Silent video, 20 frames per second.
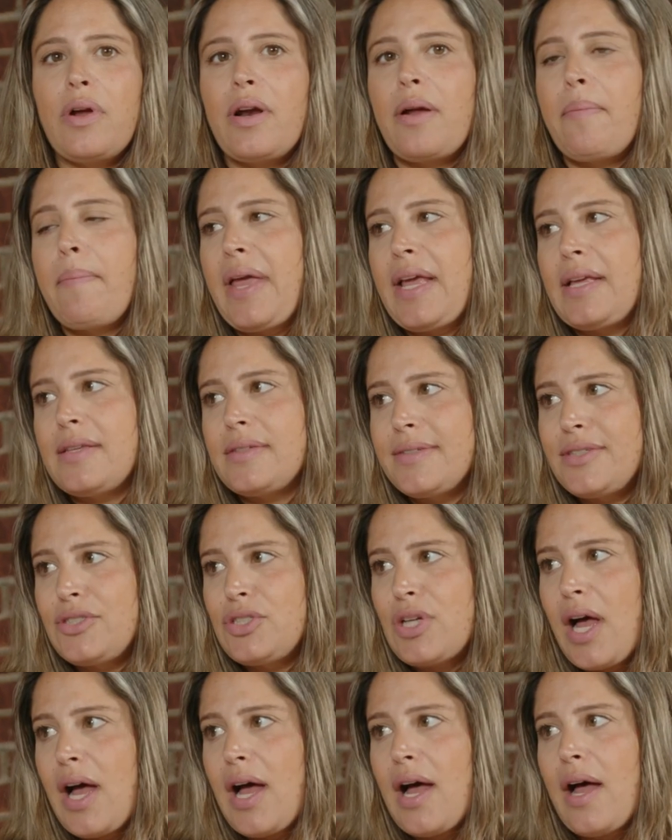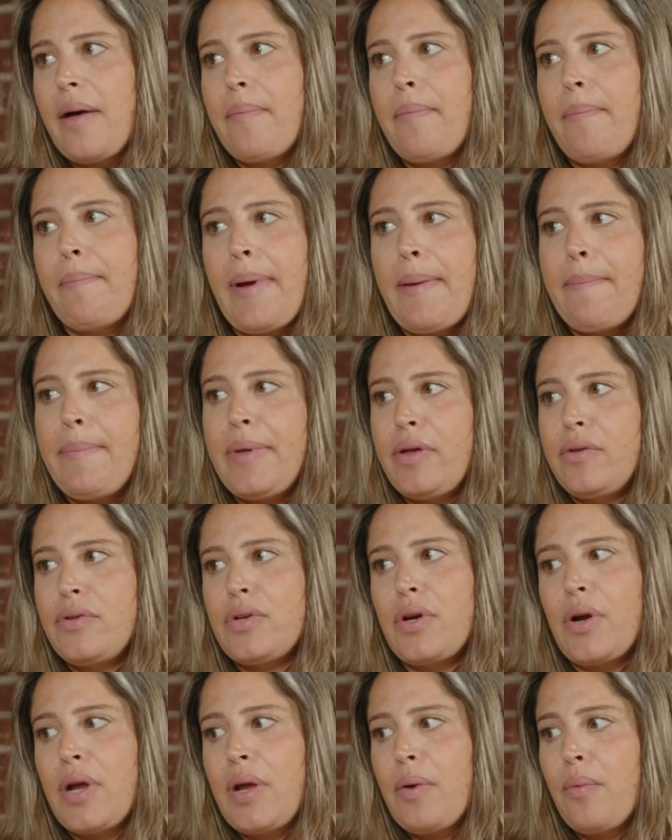amazing job. My
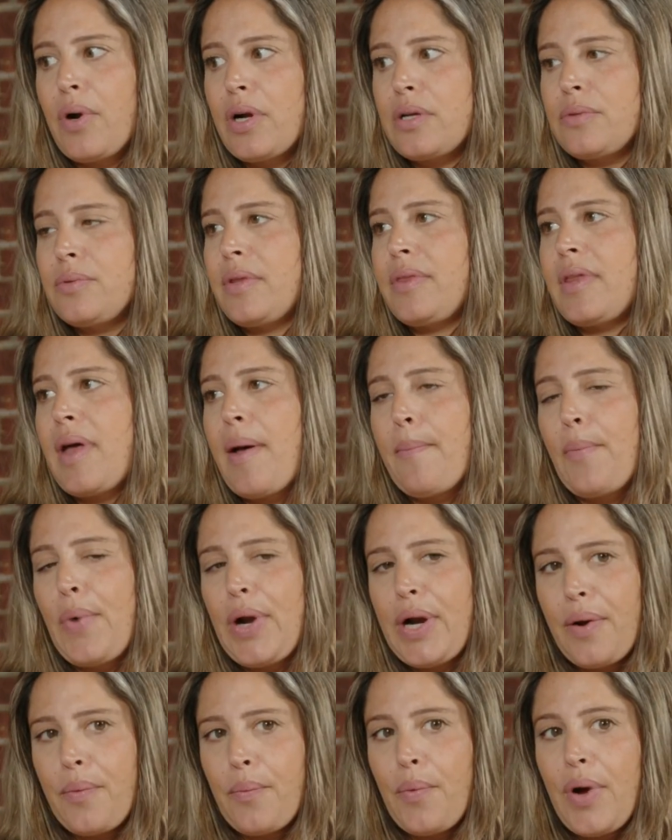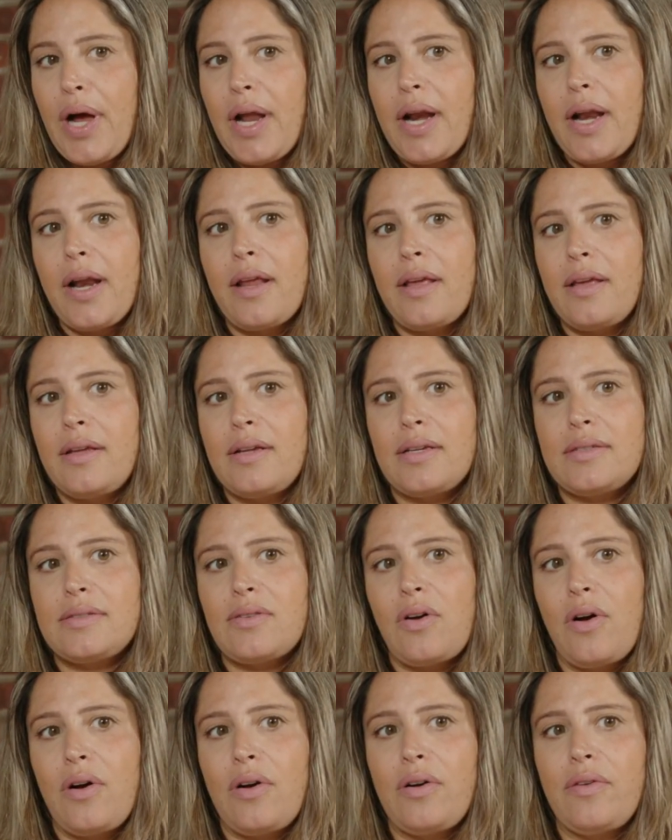builder, he works with them one-on-one, and he does
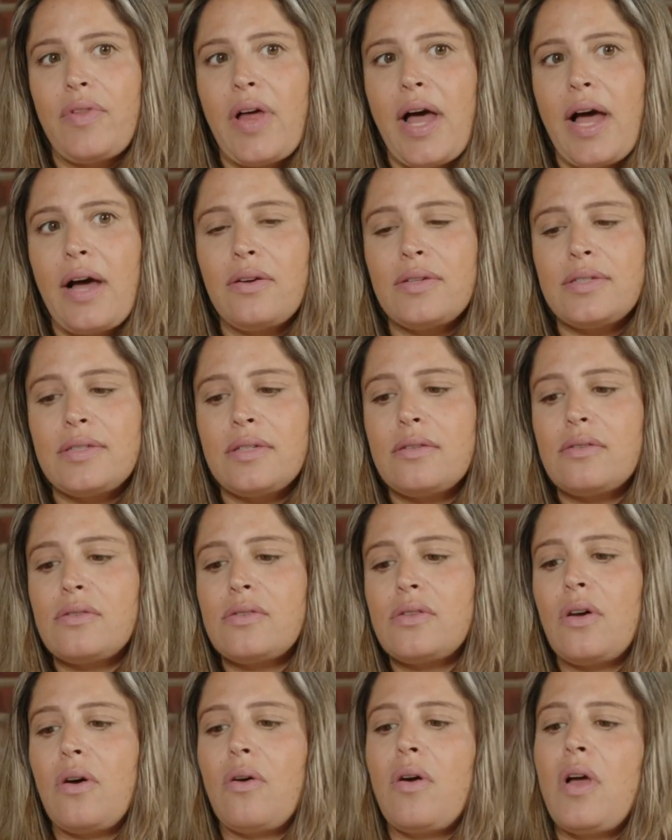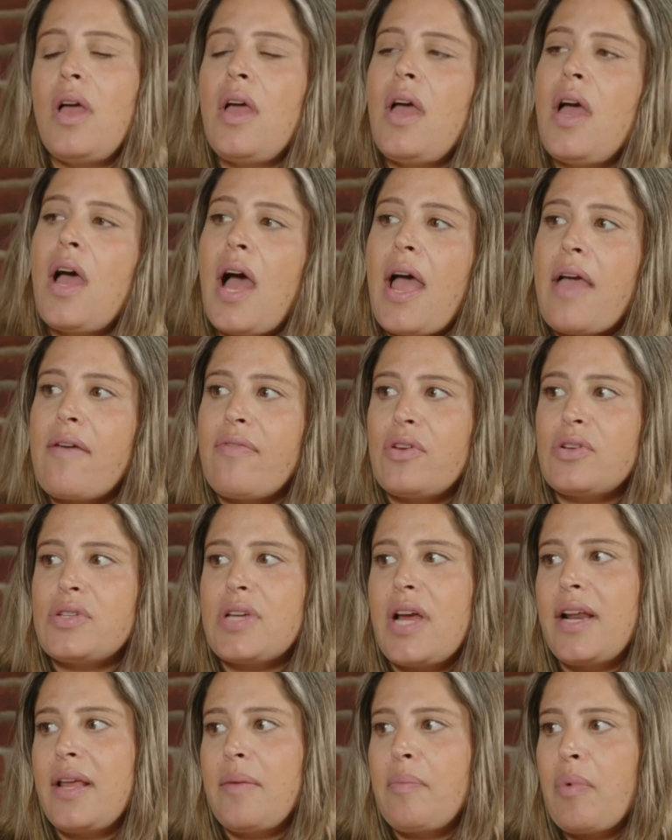all of the houses. So if there's
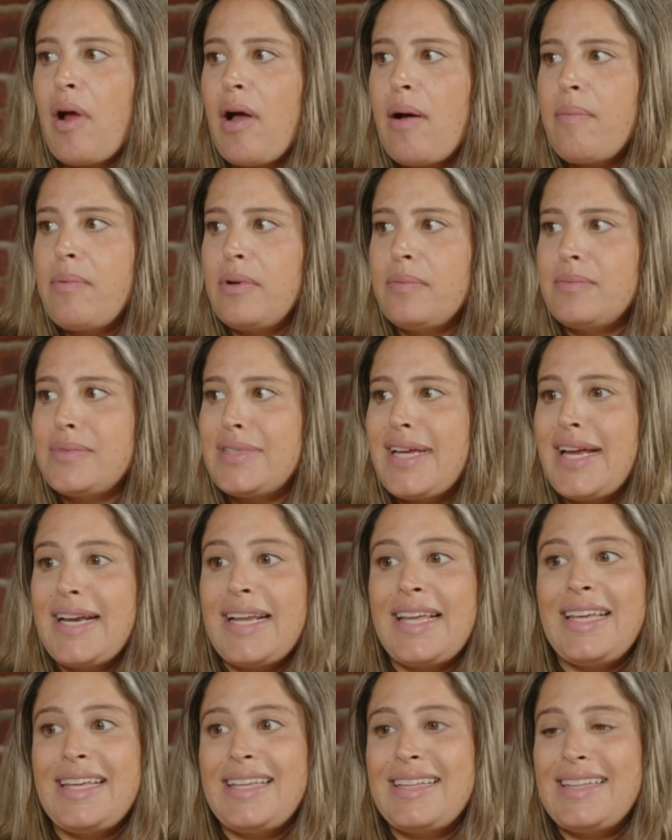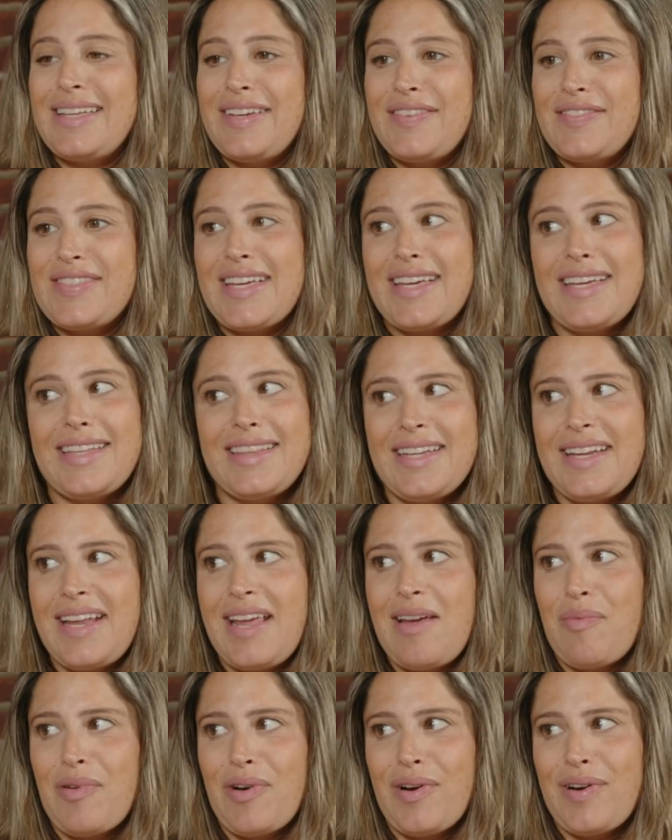any problems, and he lives in the
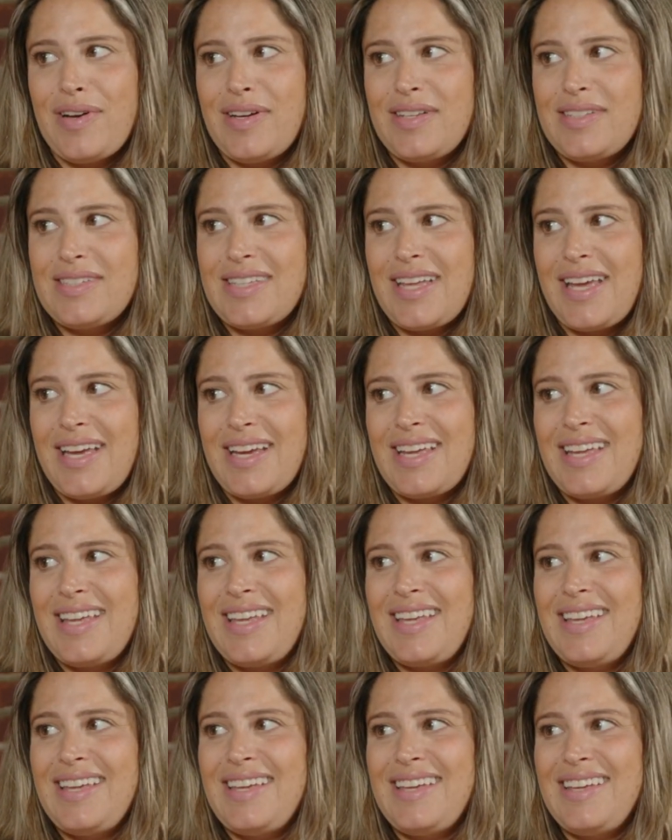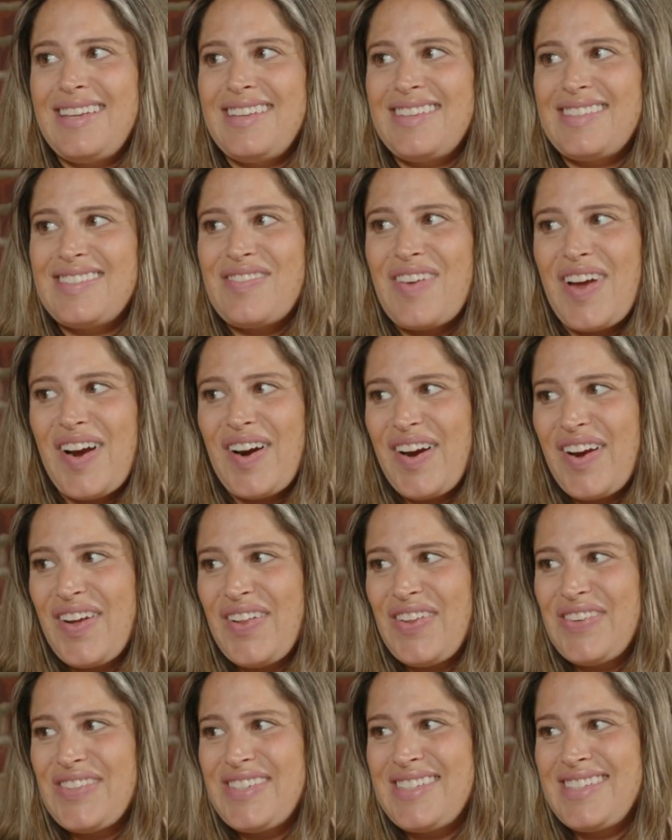neighborhoods, like he's very
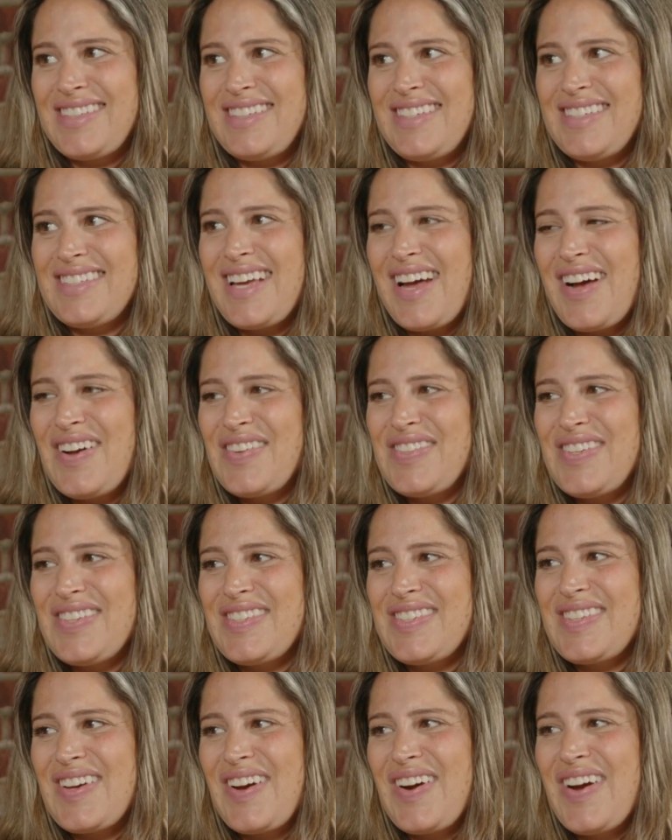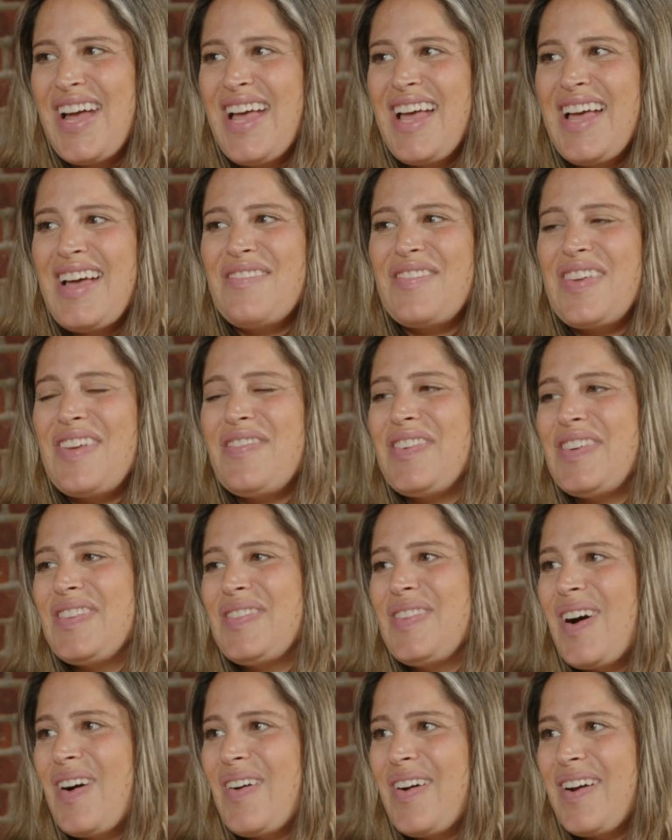close to these houses, so people
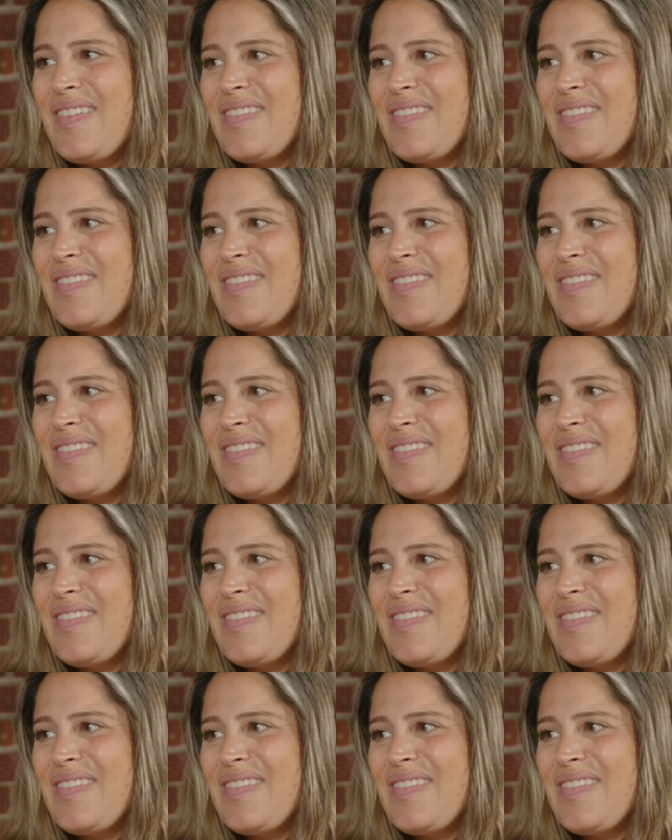know him,